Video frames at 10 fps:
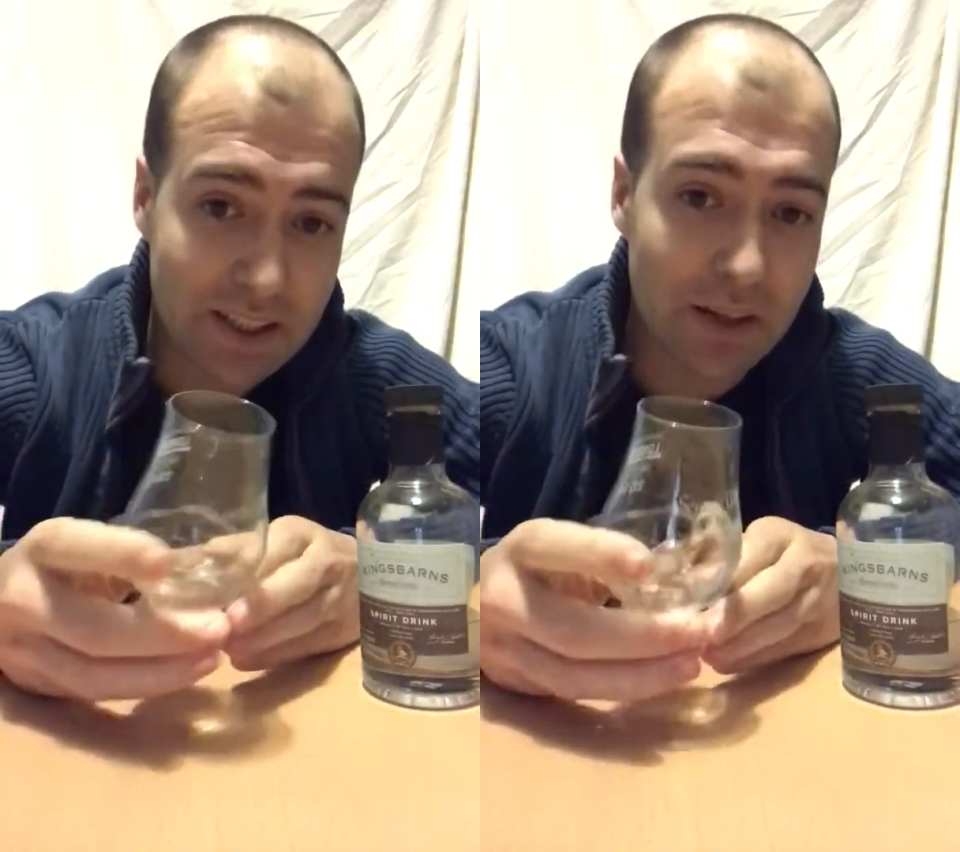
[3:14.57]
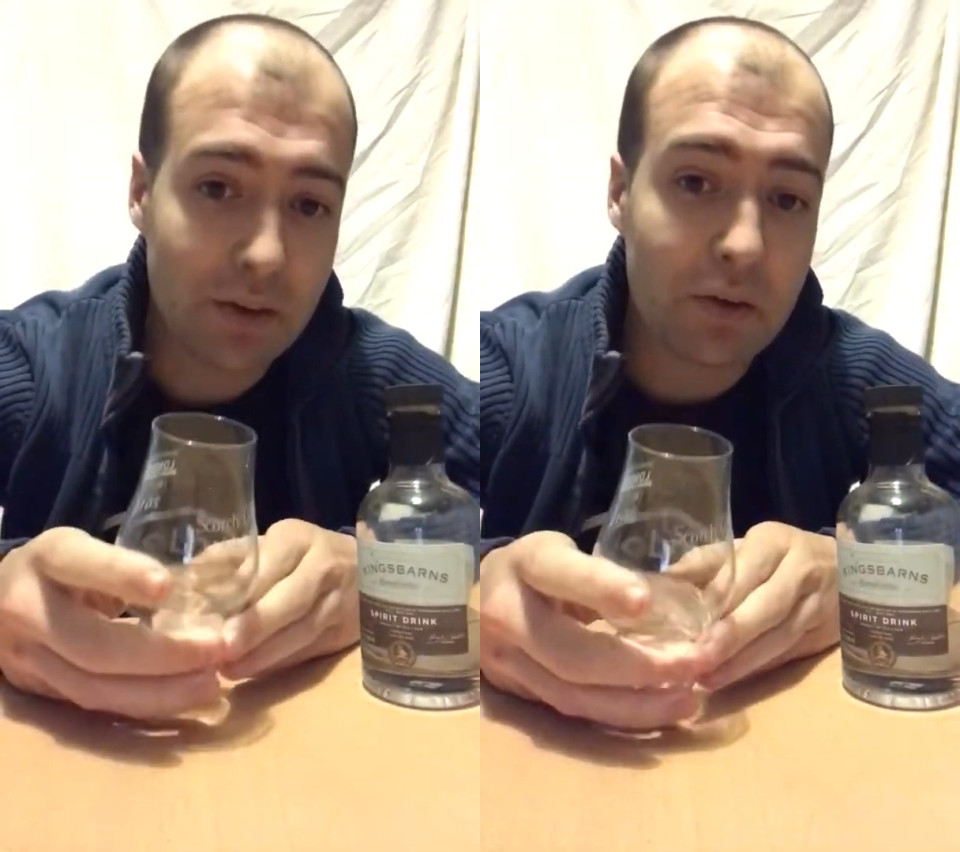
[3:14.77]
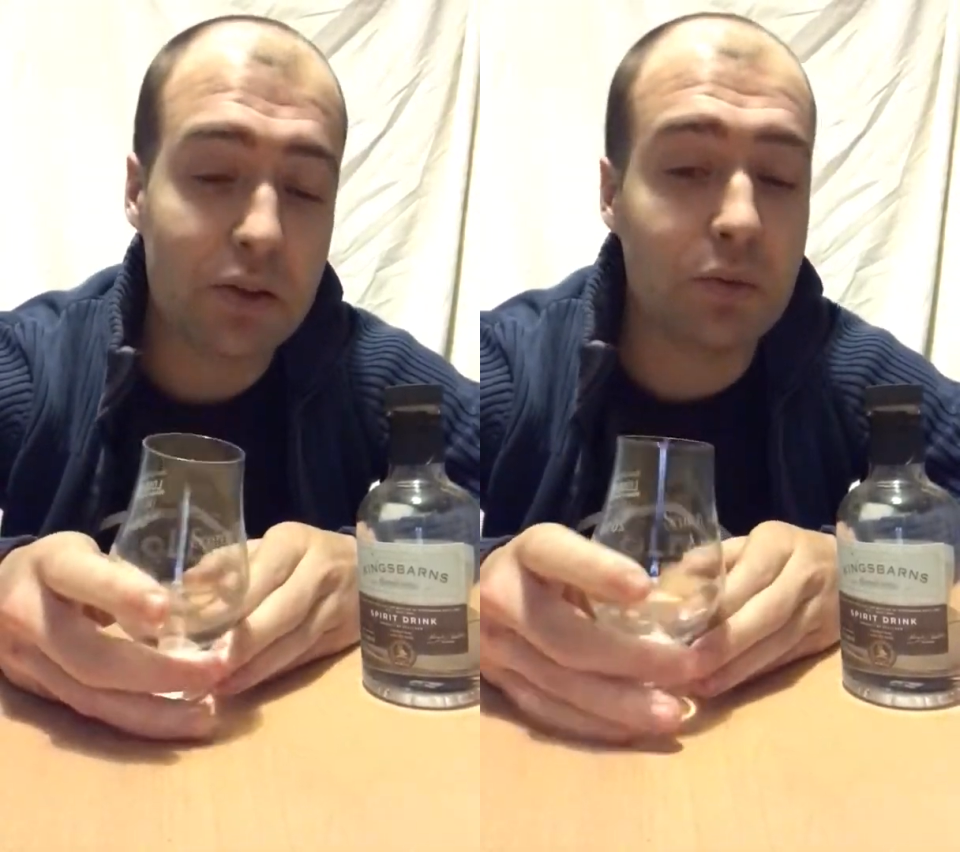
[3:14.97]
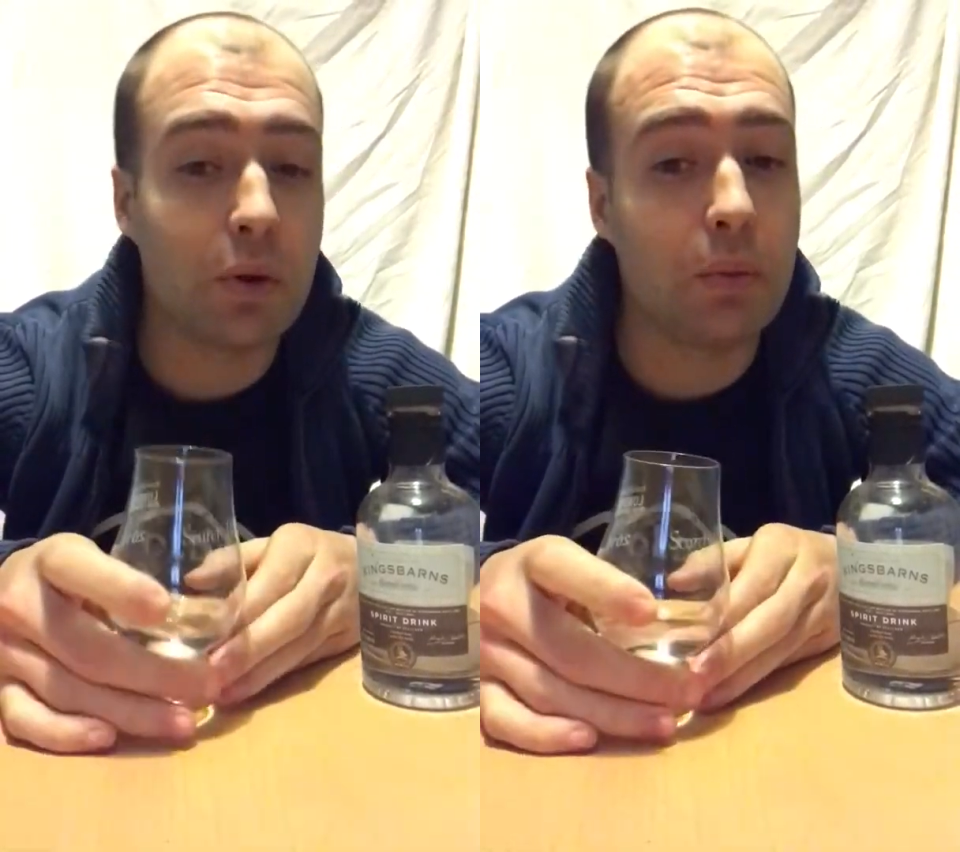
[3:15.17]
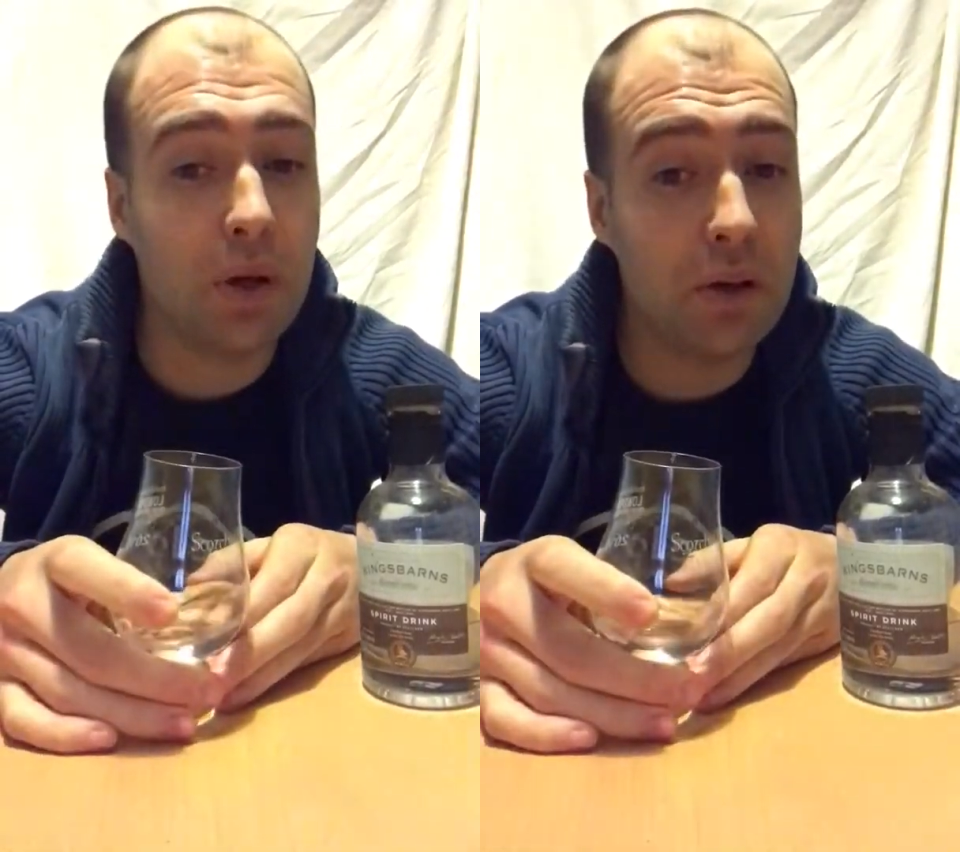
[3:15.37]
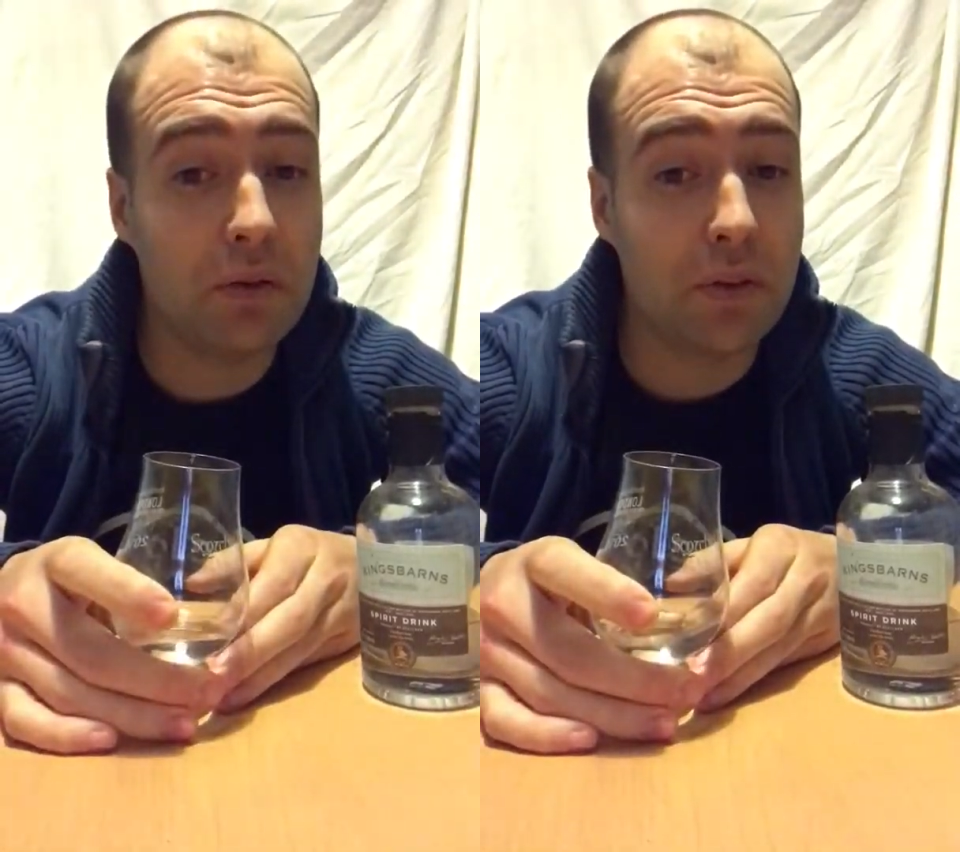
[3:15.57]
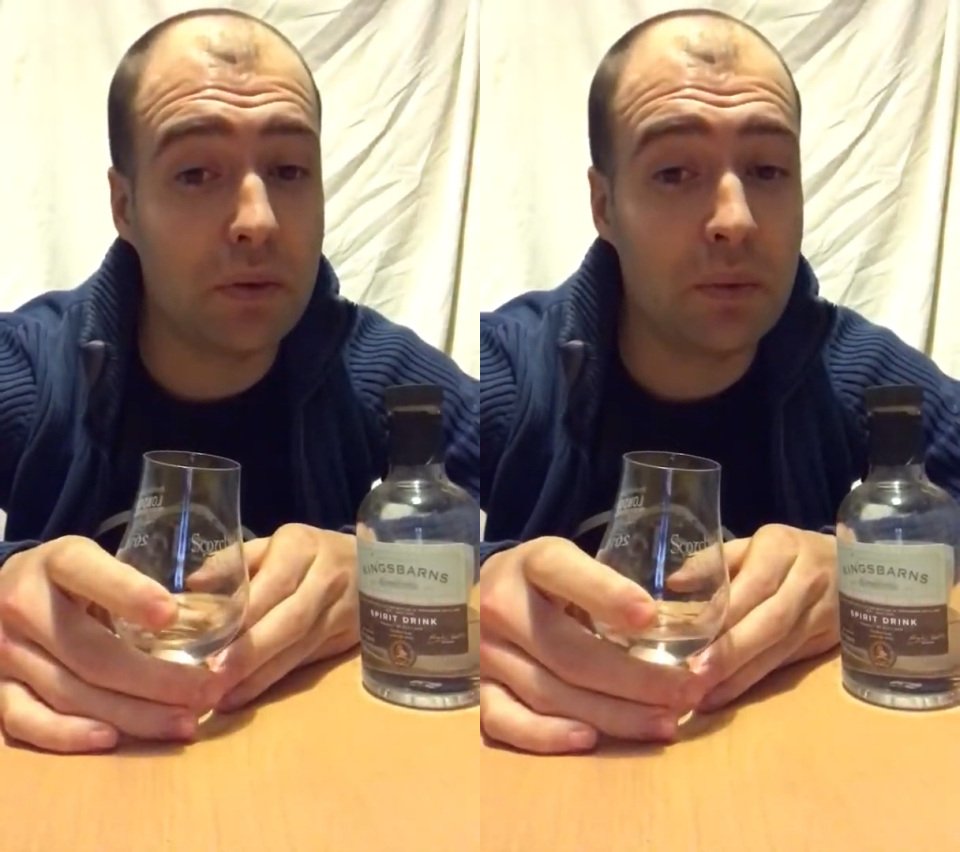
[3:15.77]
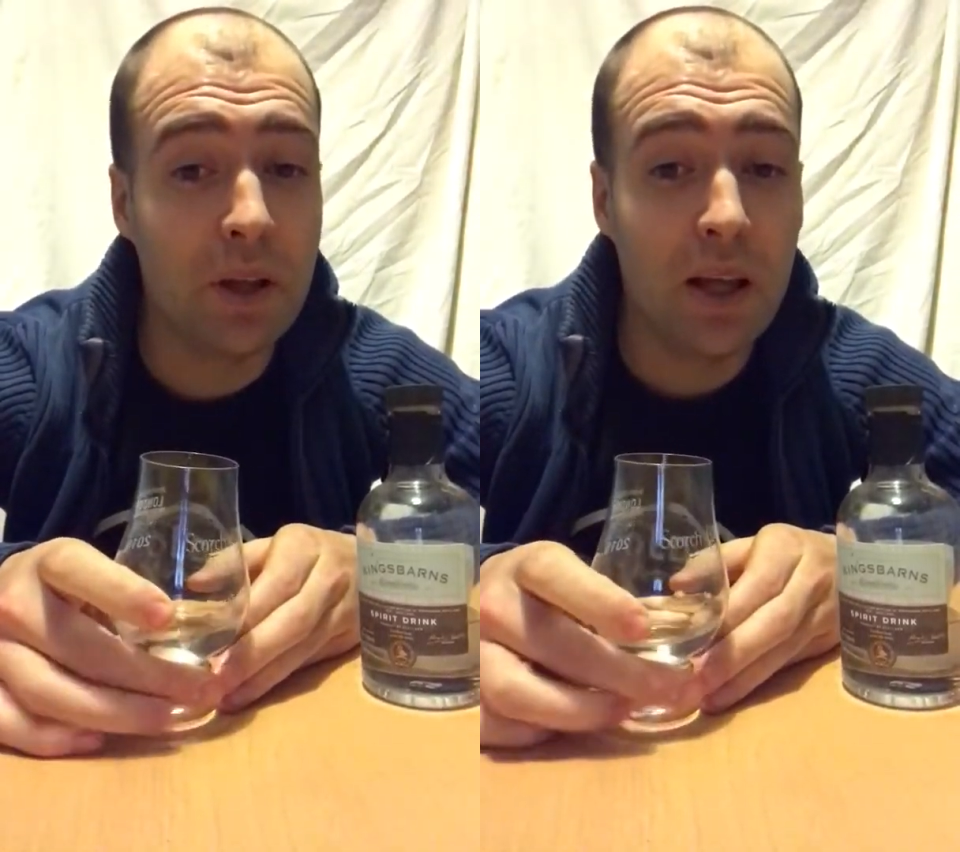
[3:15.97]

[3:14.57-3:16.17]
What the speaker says: out there as well, perfume,